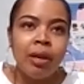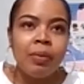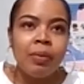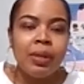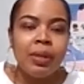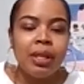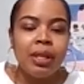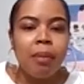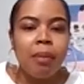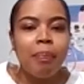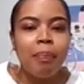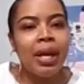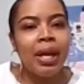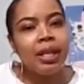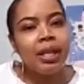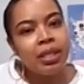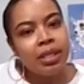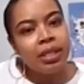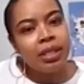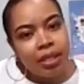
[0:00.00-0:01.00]
we did a
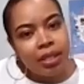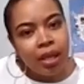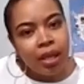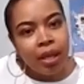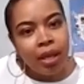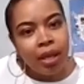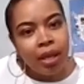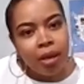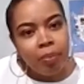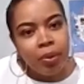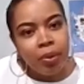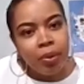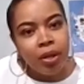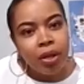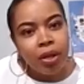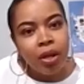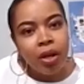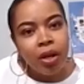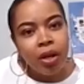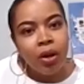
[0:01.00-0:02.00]
paint and sip
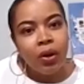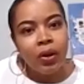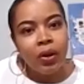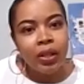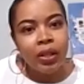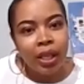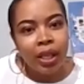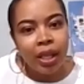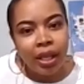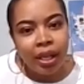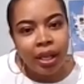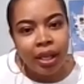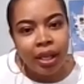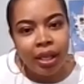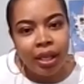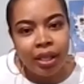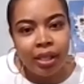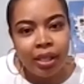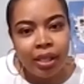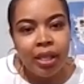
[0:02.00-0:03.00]

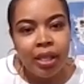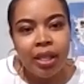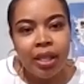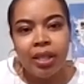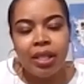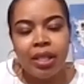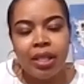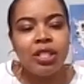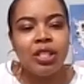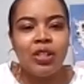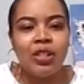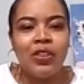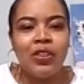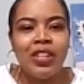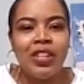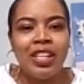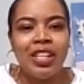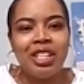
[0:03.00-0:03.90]
online and things along that